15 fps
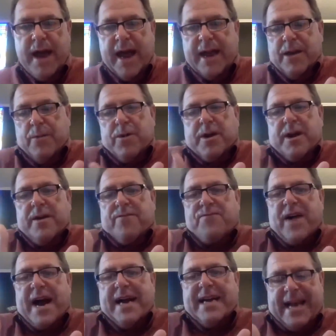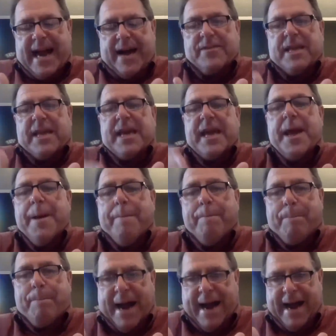And then we're going to find out the
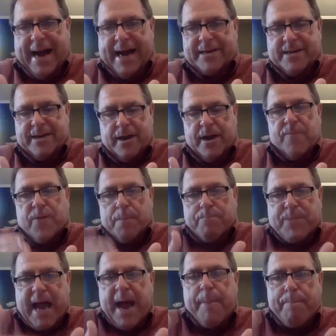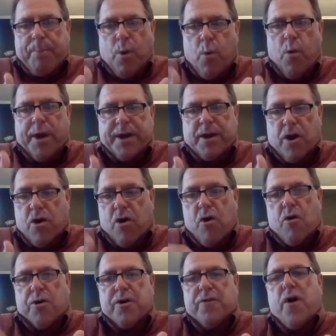impact from that point
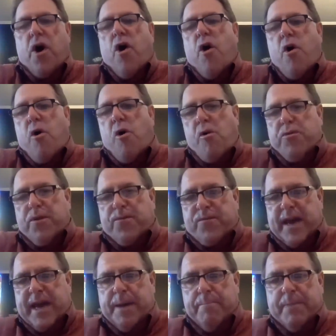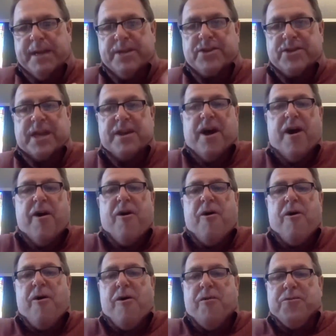on of all the families and
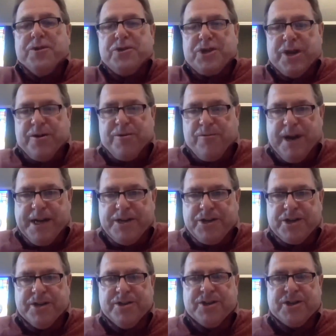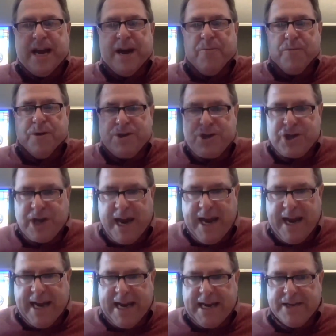all the generations that were
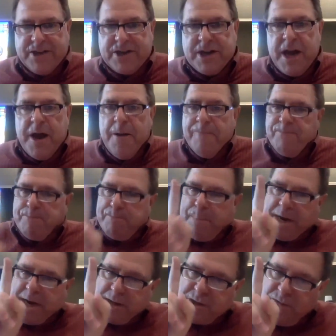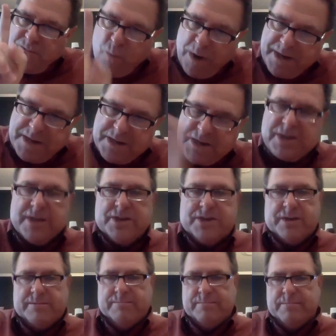changed because of one decision.